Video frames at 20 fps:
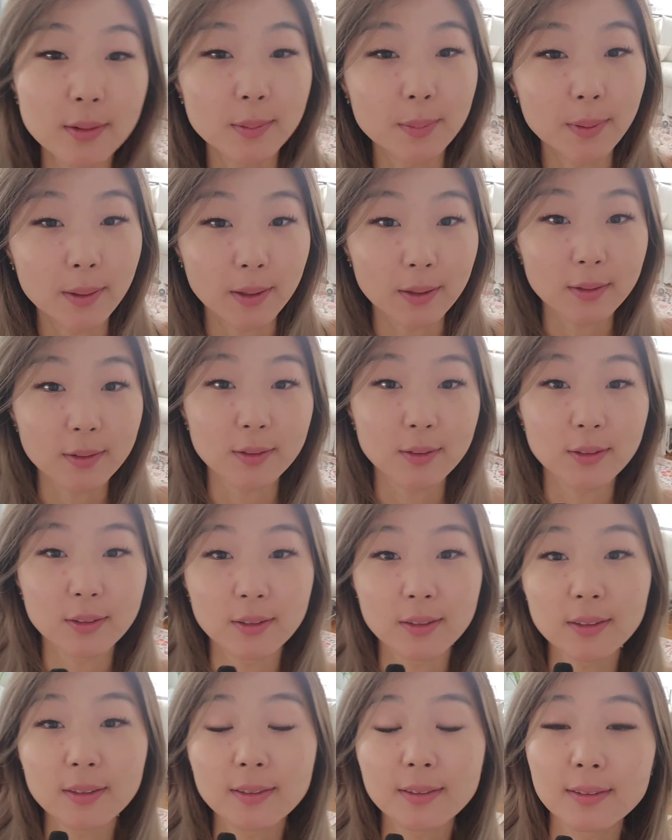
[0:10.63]
of
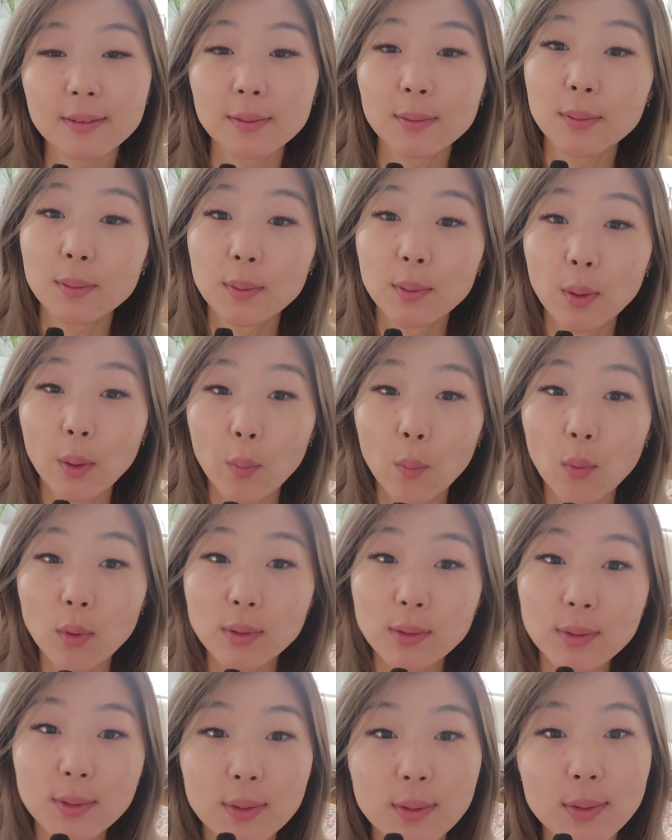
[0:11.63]
packages, so I
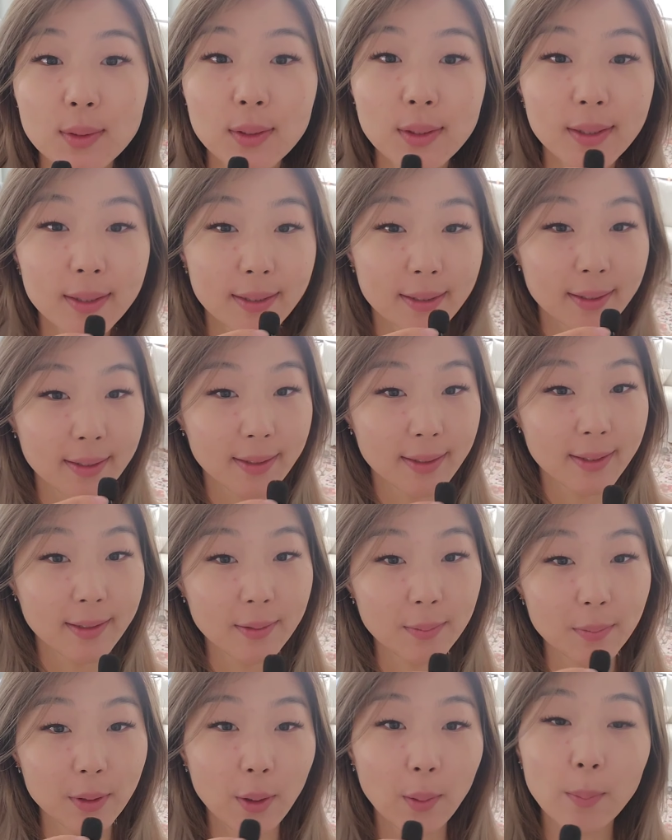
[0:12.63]
want to
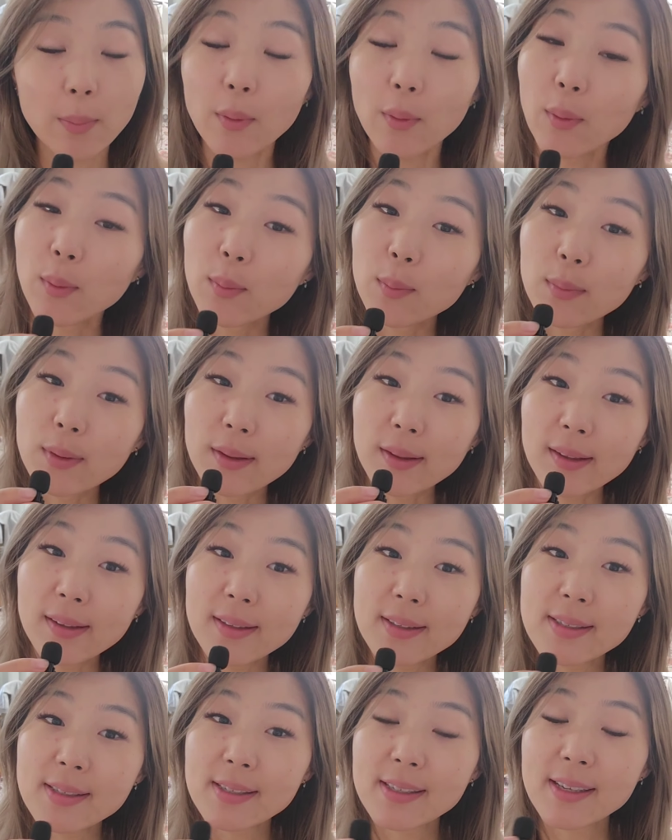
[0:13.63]
clean my
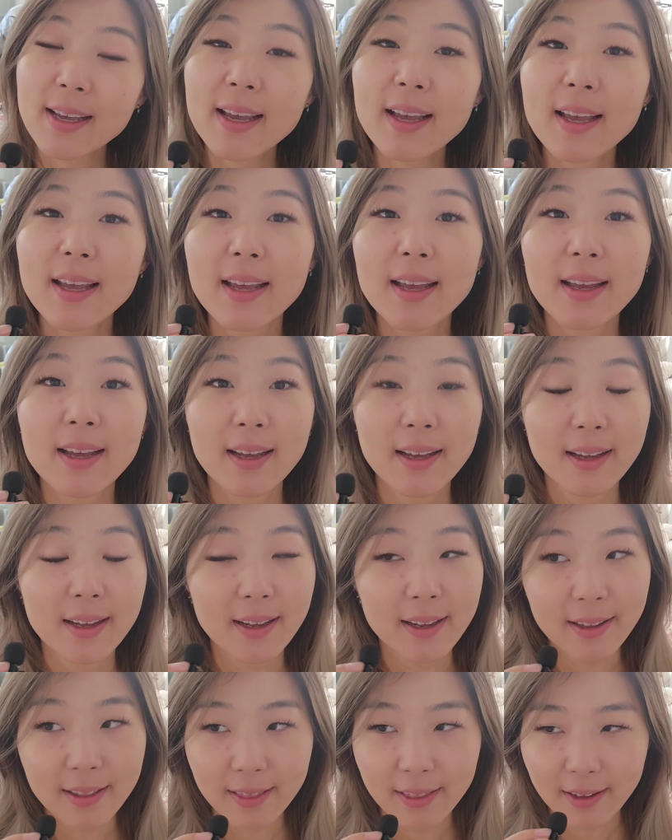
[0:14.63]
apartment.
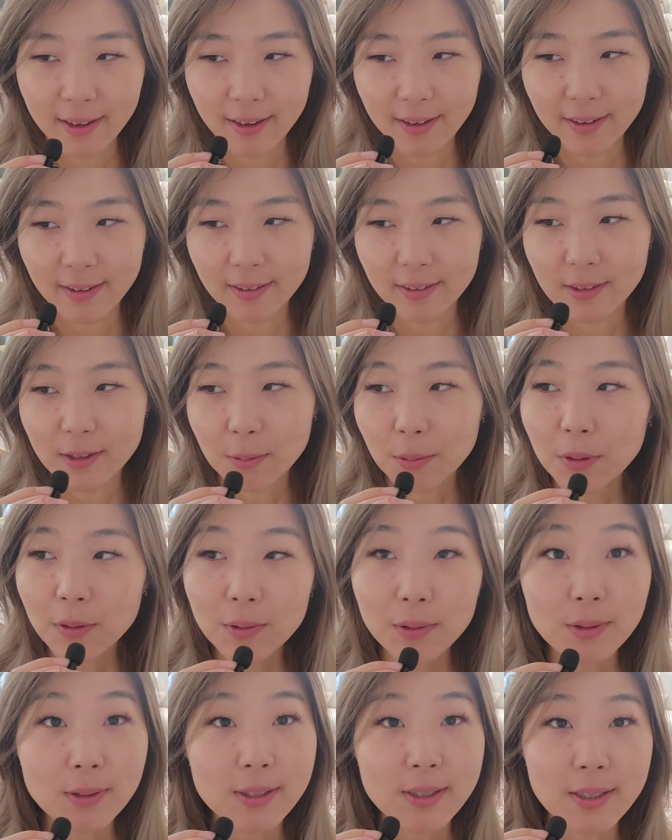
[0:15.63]
And then it's one
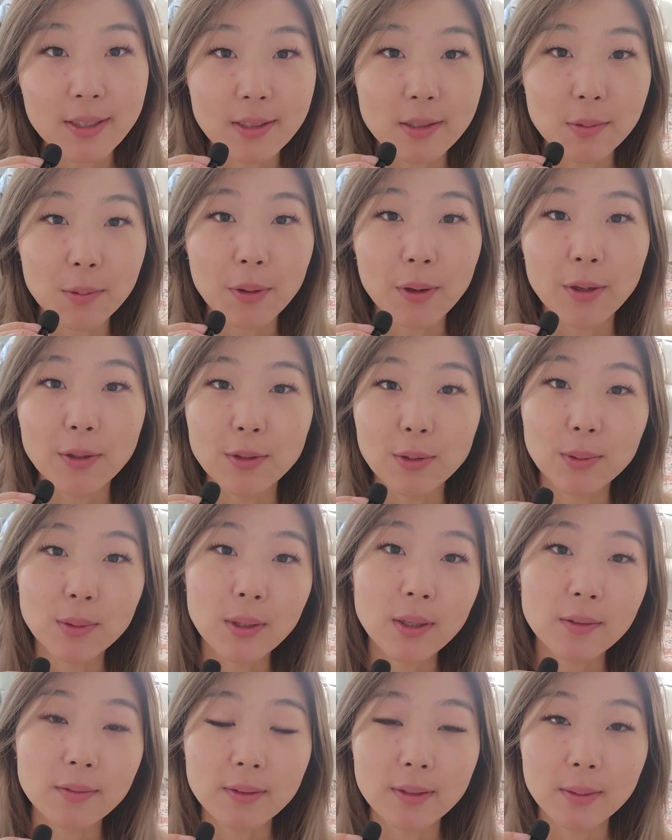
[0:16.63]
of those days where I
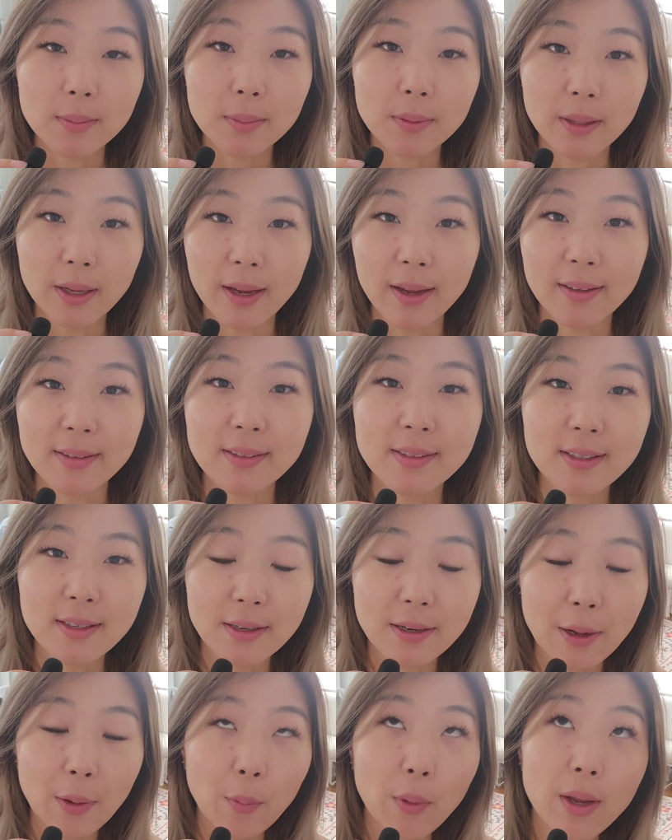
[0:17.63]
don't have any plans,
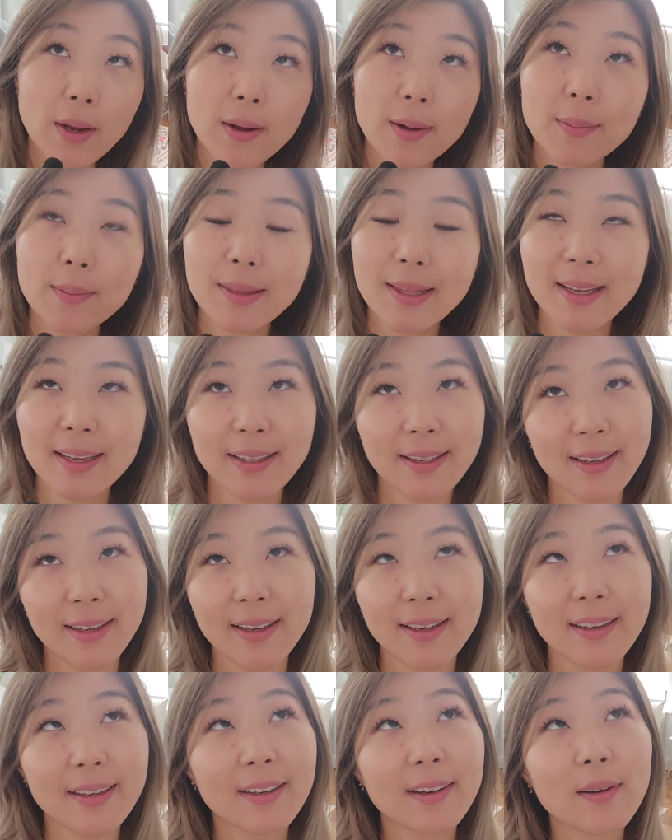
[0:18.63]
and I wake up
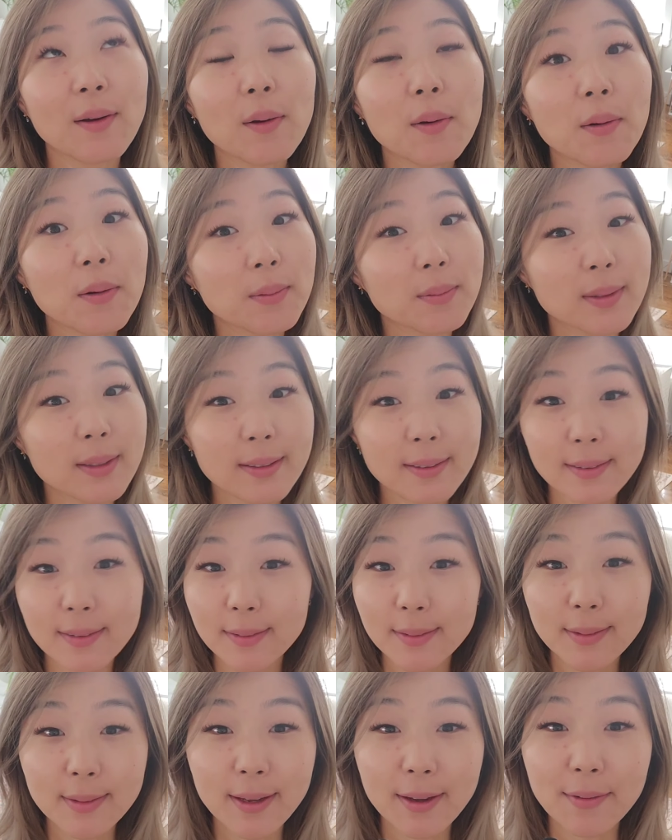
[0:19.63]
thinking, Oh, I'm gonna
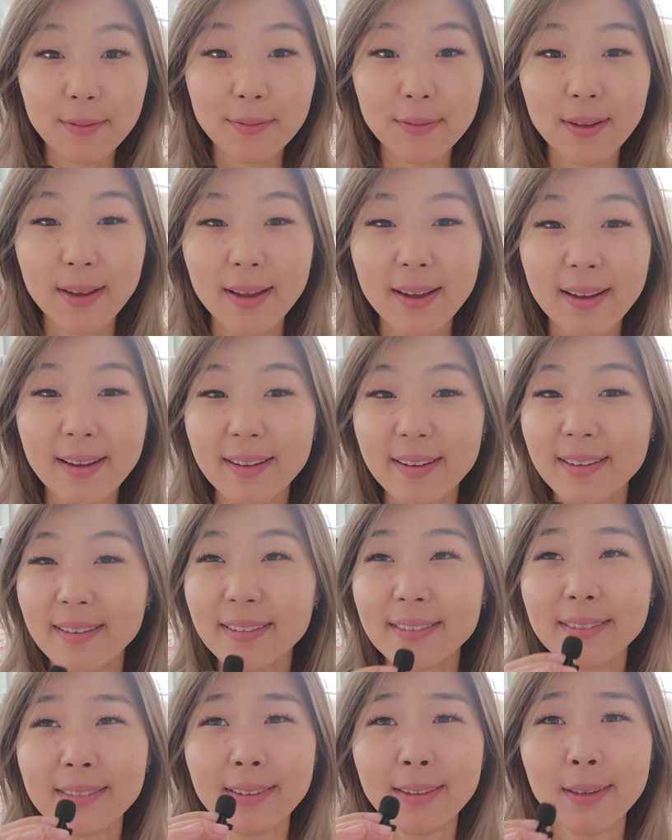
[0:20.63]
go to a cafe
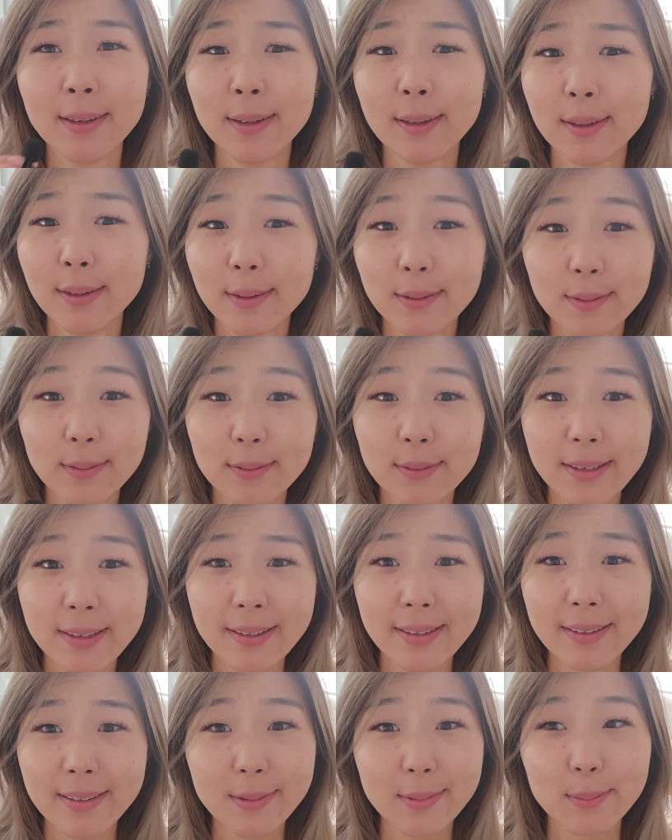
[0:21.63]
and
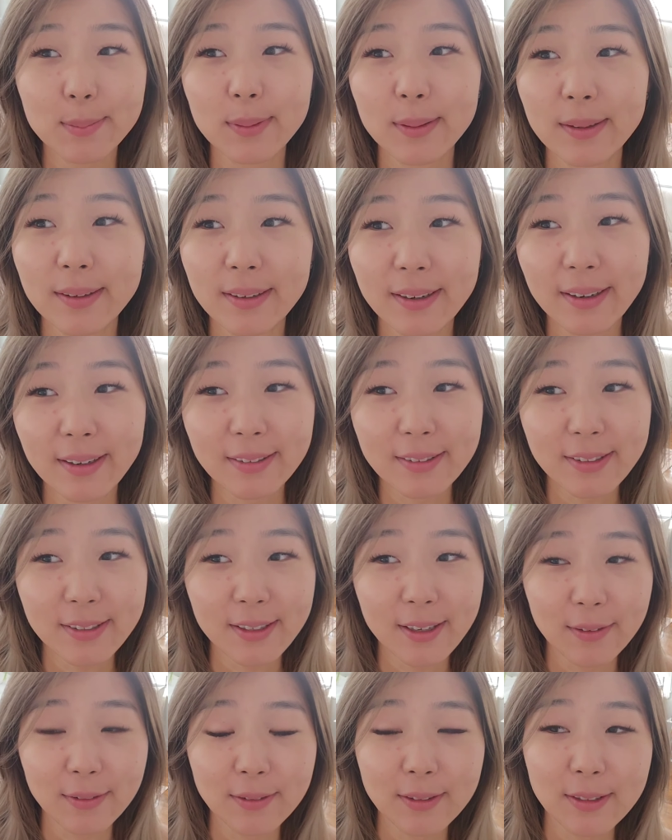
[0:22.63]
read, but I
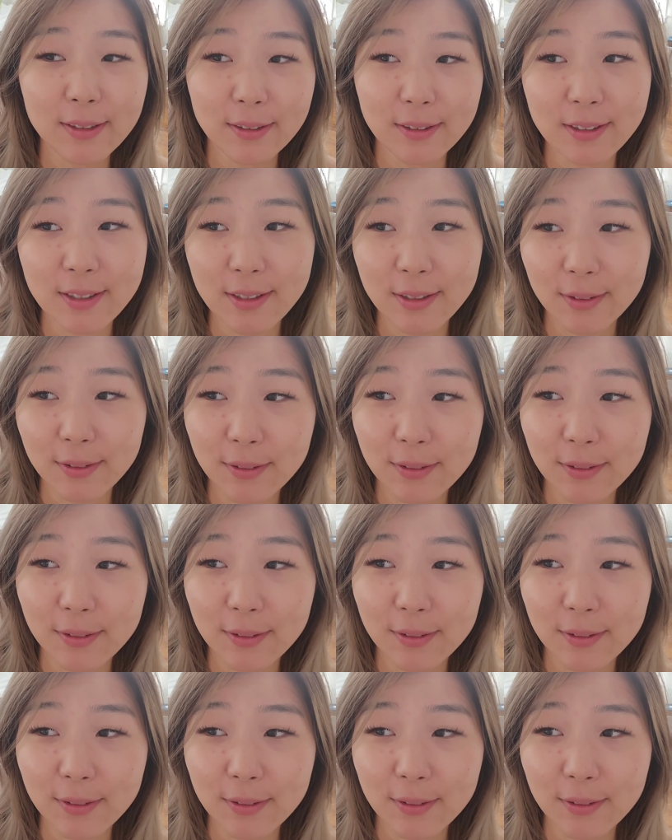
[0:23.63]
actually have a ton of stuff